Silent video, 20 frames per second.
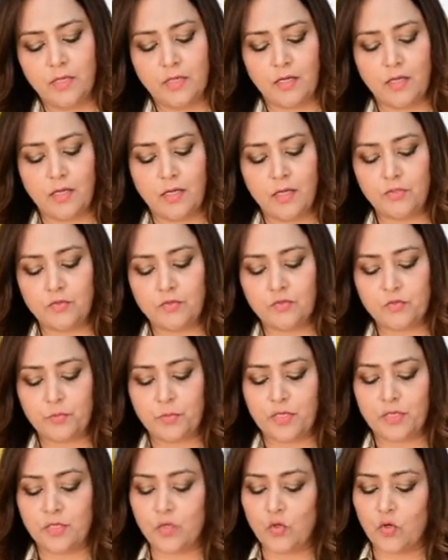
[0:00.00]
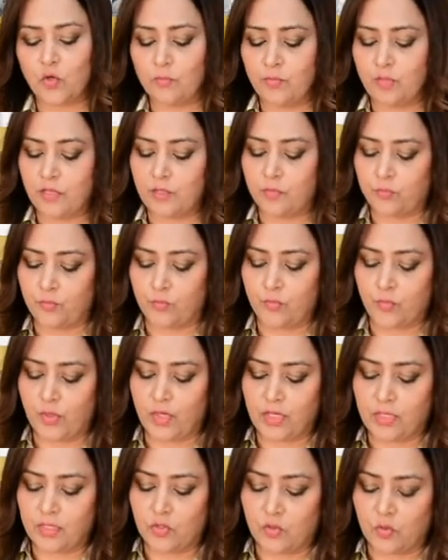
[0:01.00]
I like to spread it on my
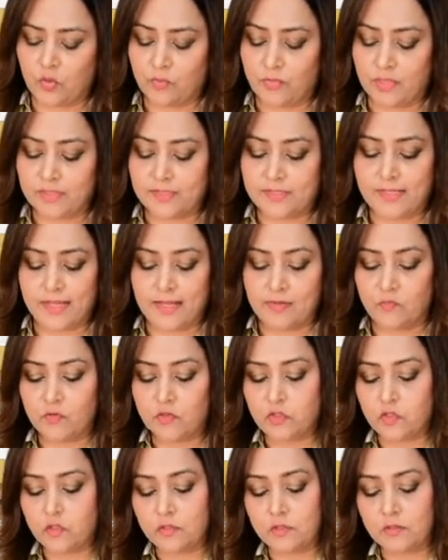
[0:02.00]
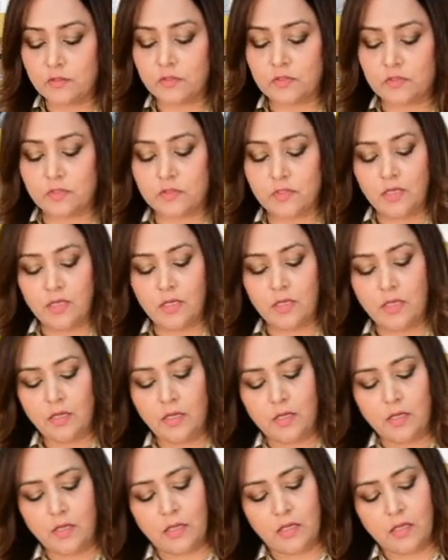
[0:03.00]
bread, on my sandwiches,
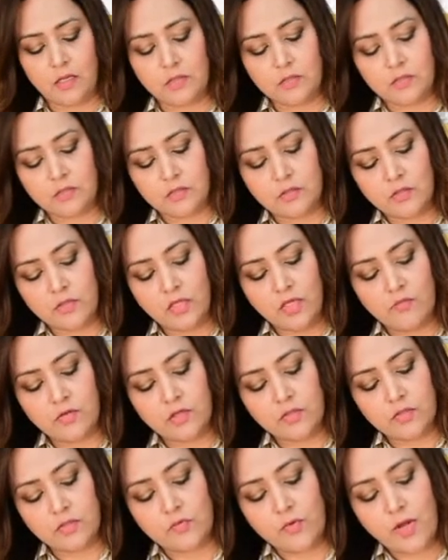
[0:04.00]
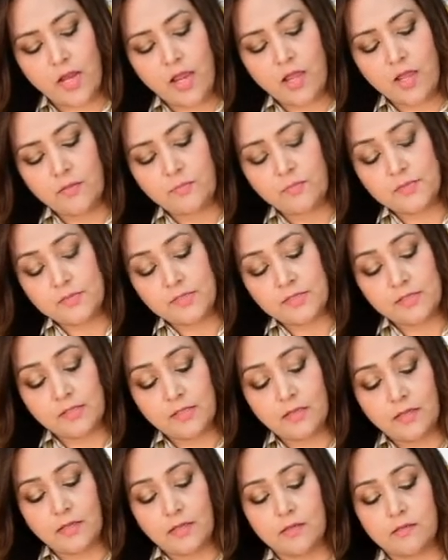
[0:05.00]
and even in the wraps,
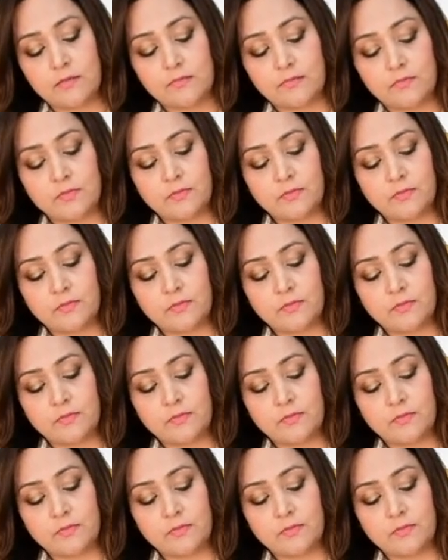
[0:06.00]
and